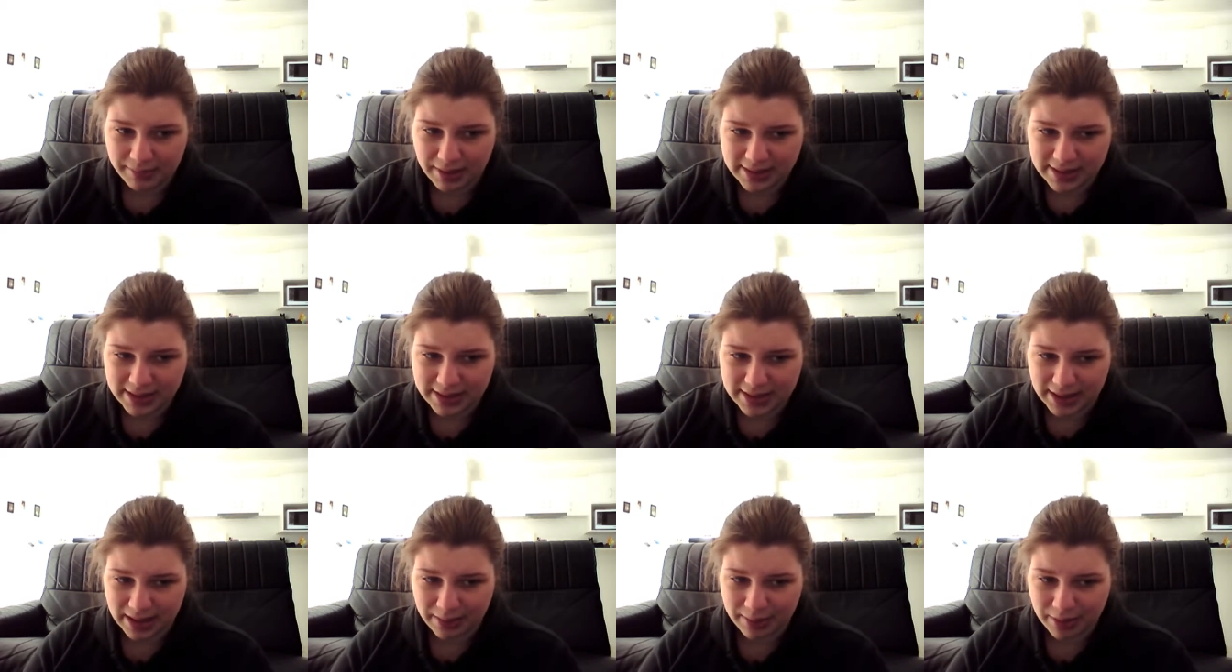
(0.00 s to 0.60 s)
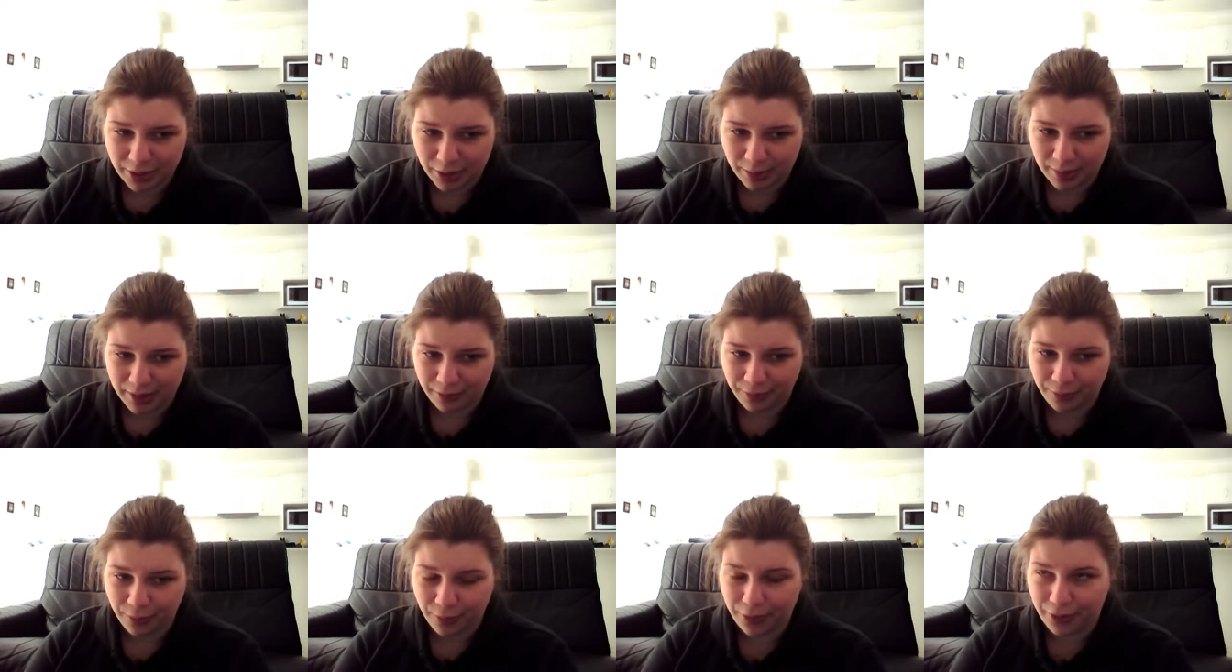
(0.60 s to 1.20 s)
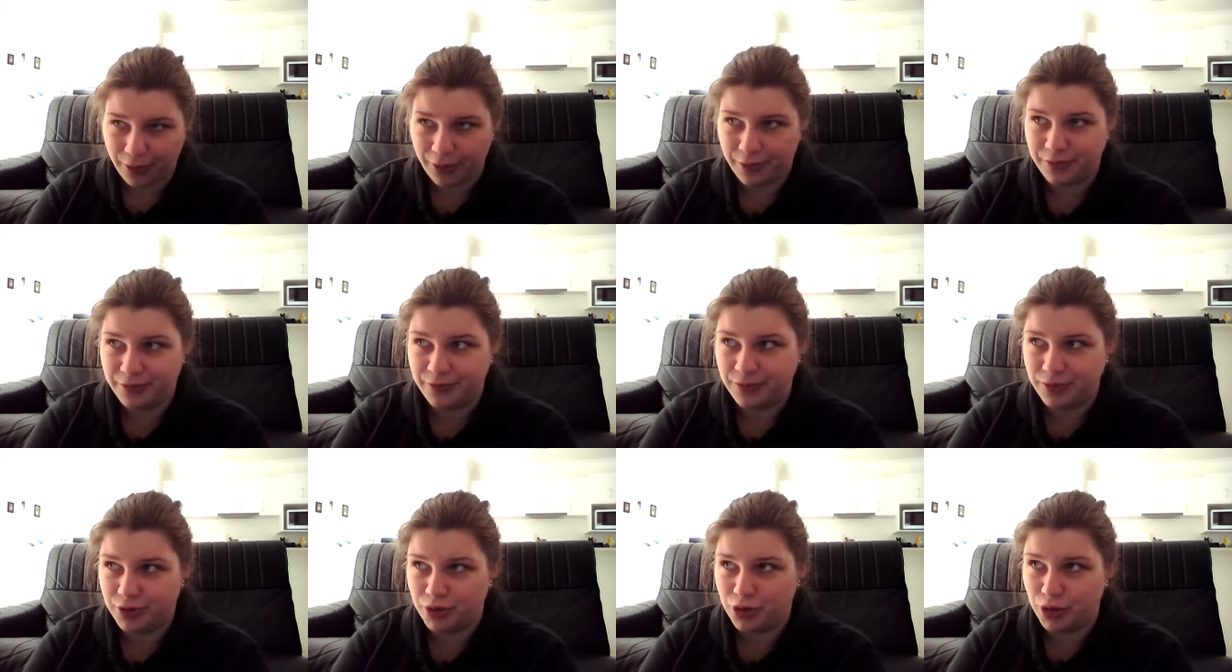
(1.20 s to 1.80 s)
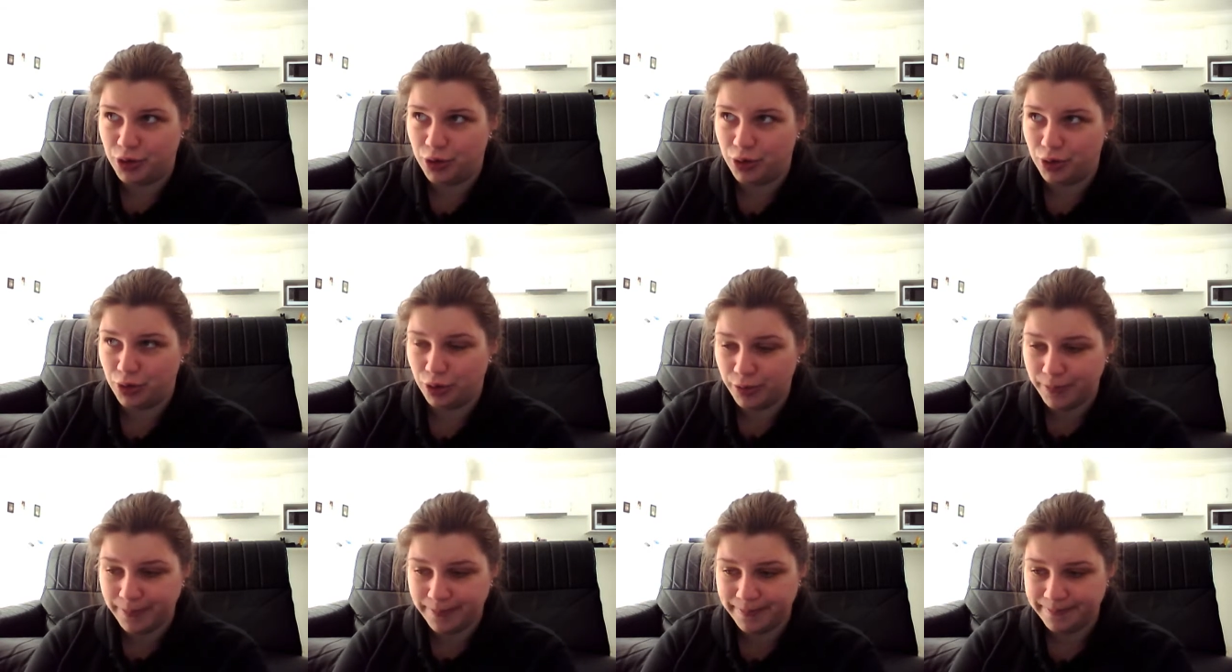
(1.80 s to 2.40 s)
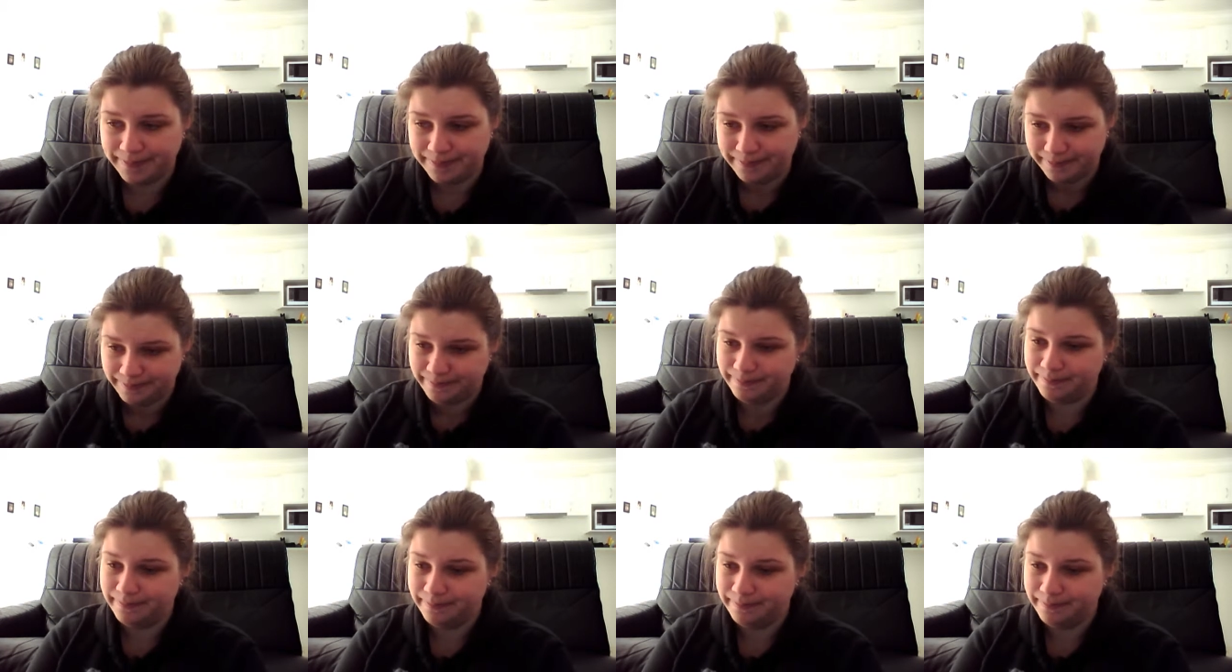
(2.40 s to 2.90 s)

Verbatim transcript: Um, they said they'd let me know by the 4th of June,